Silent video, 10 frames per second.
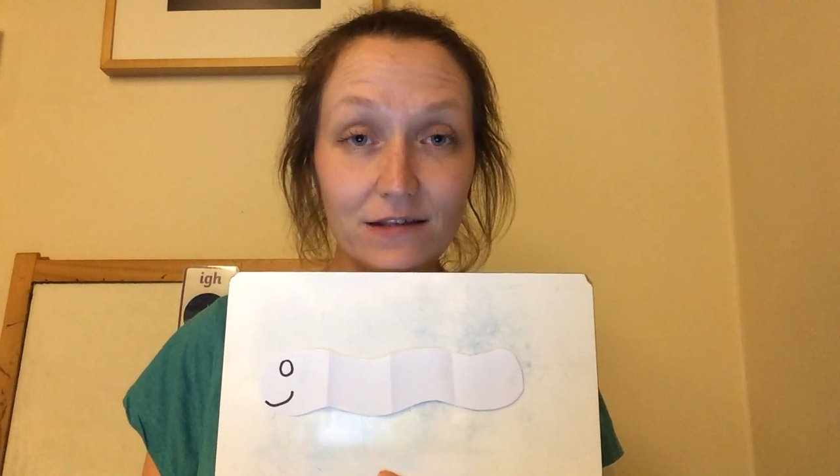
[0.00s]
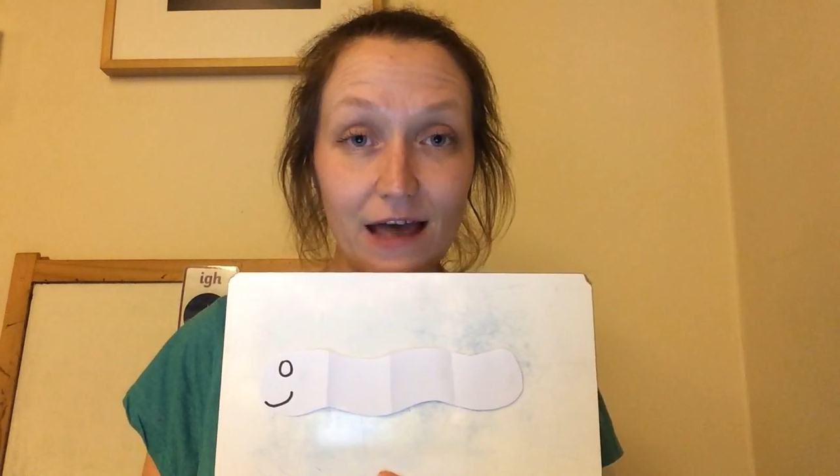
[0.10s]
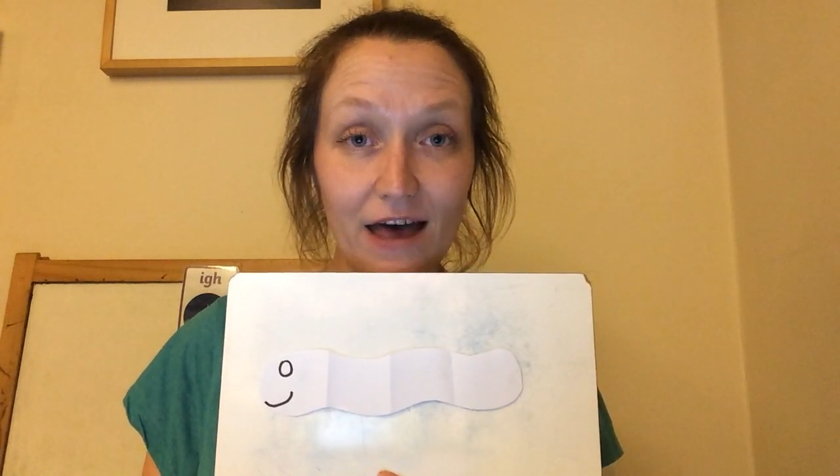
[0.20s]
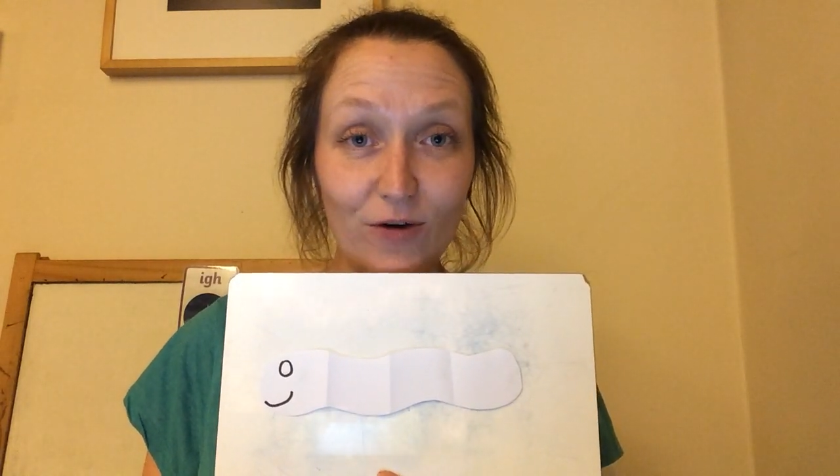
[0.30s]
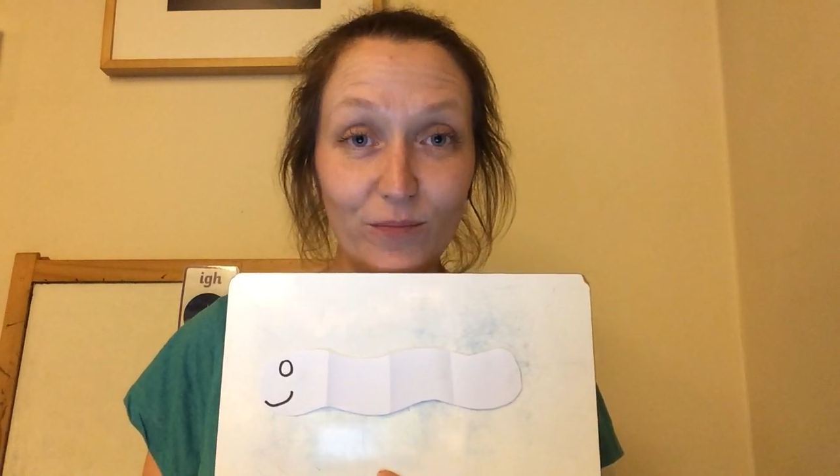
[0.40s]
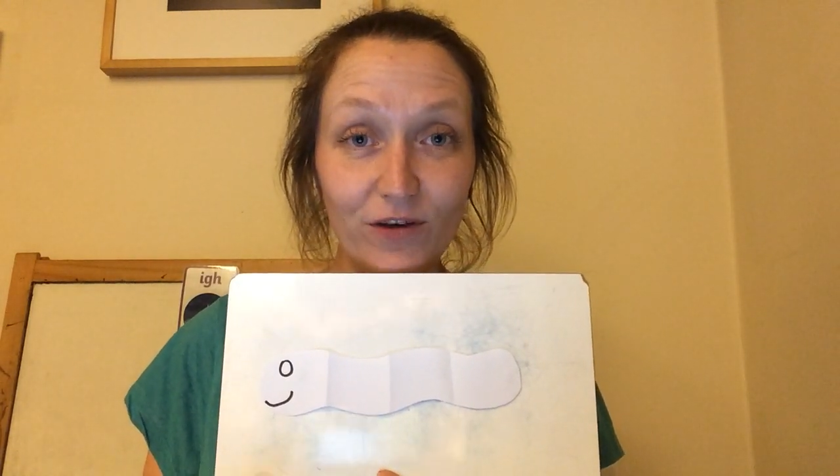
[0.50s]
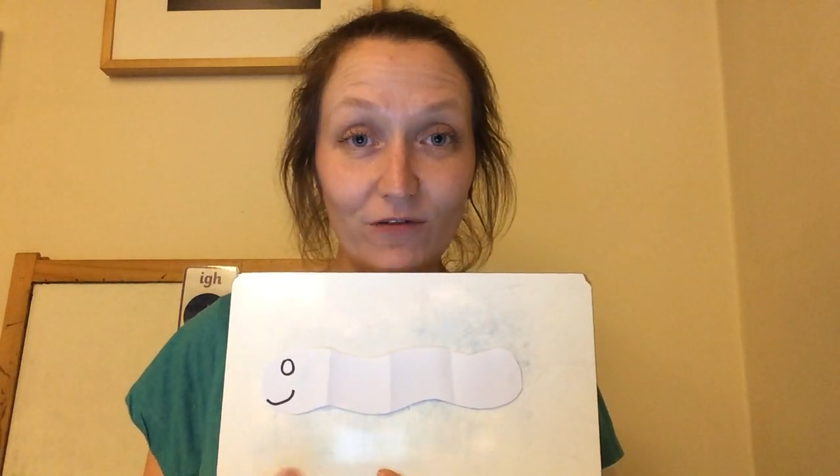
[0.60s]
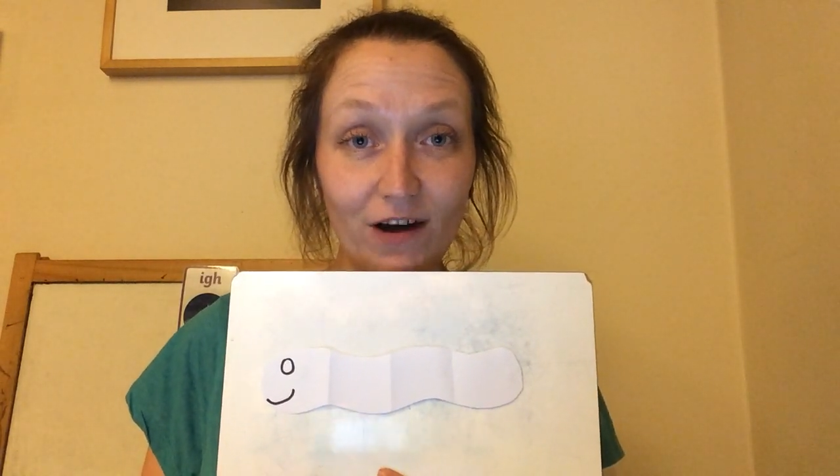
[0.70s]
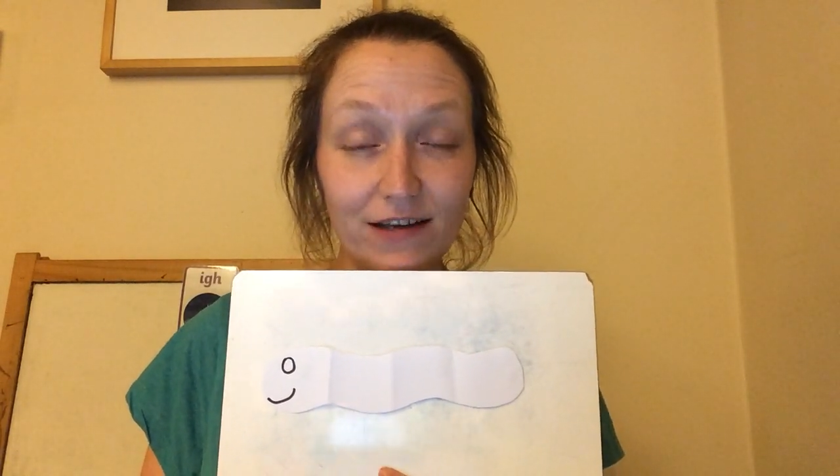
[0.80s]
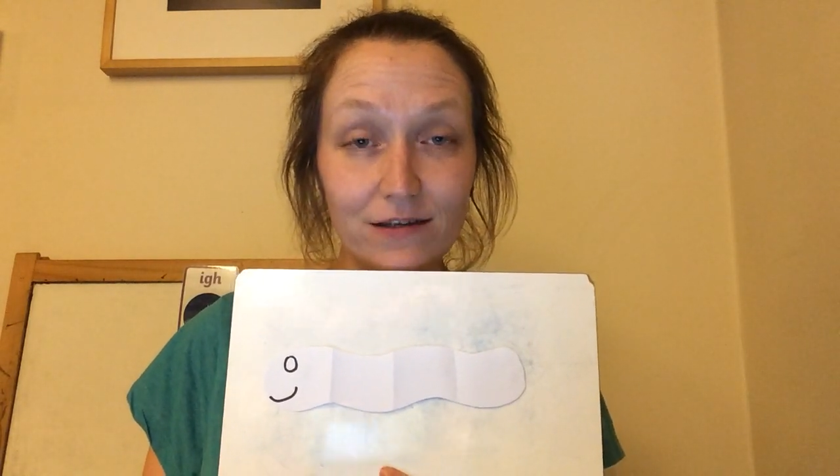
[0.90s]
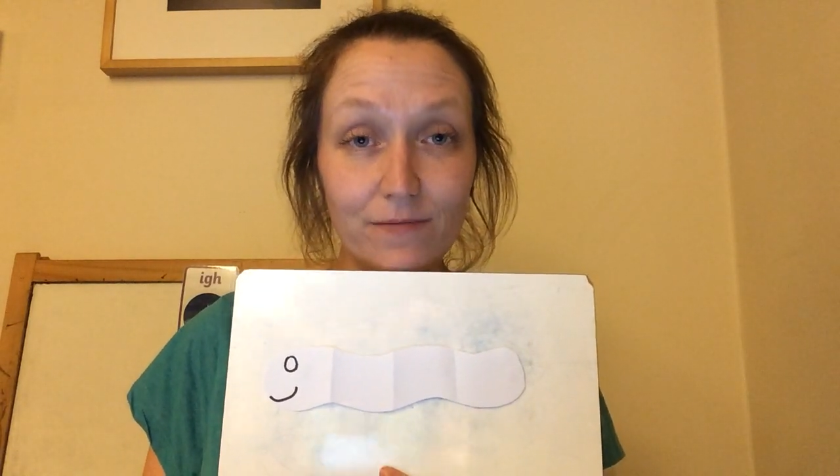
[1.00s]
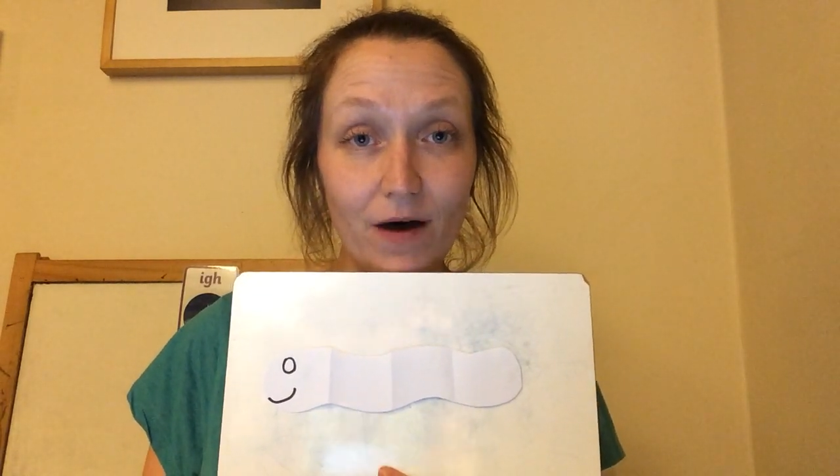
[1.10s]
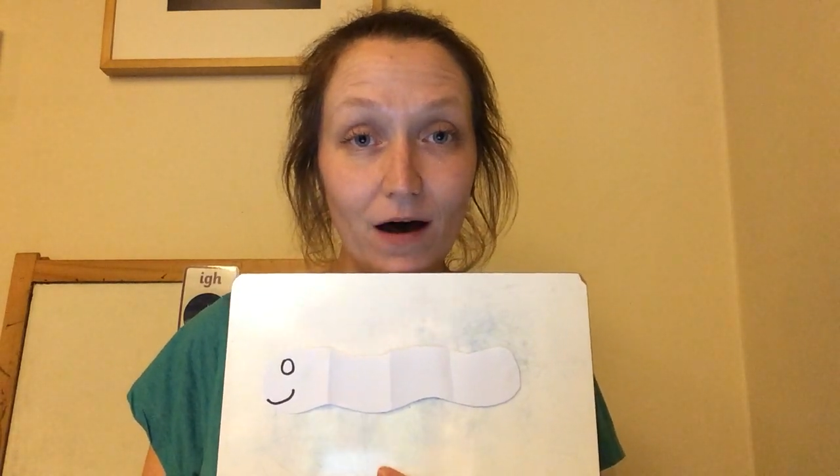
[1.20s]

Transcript: to help you write some